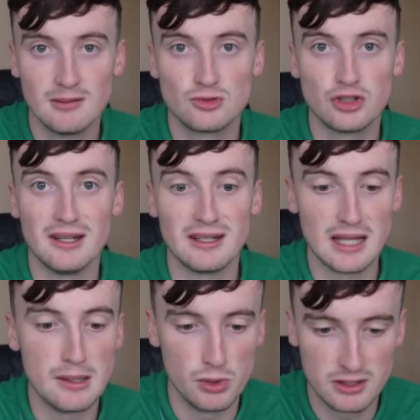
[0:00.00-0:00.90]
threatening
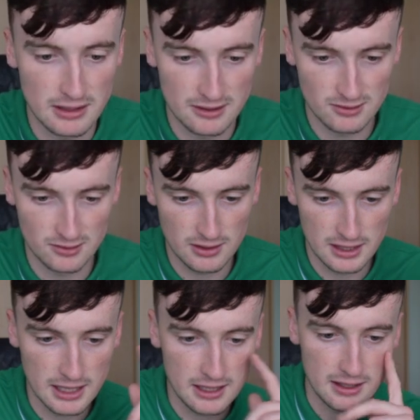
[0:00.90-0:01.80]
them with, let's just
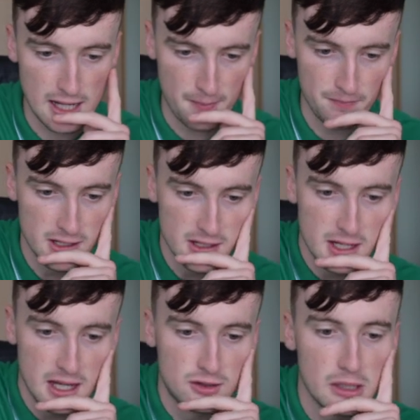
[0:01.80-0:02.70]
say that.
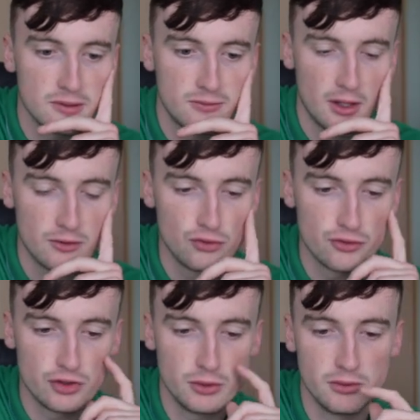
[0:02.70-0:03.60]
In terms of, I'll just
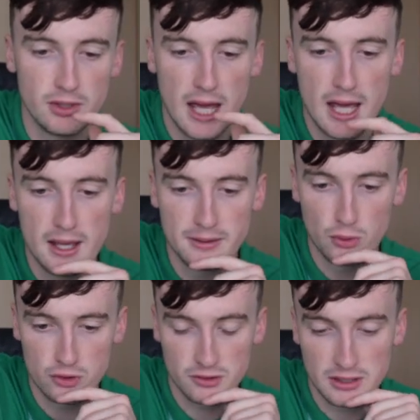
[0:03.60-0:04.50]
run through the
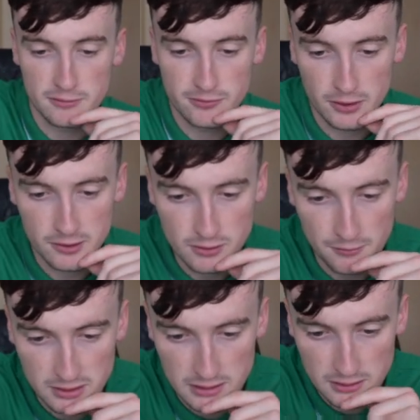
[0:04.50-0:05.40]
Portugal team first.
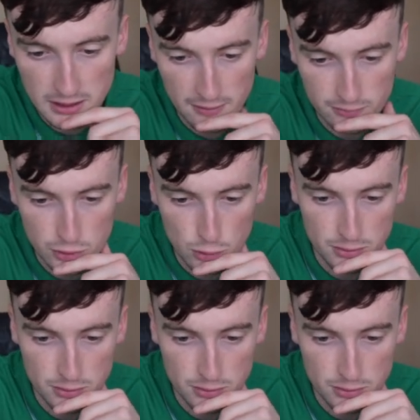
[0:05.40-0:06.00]
Obviously you have Rui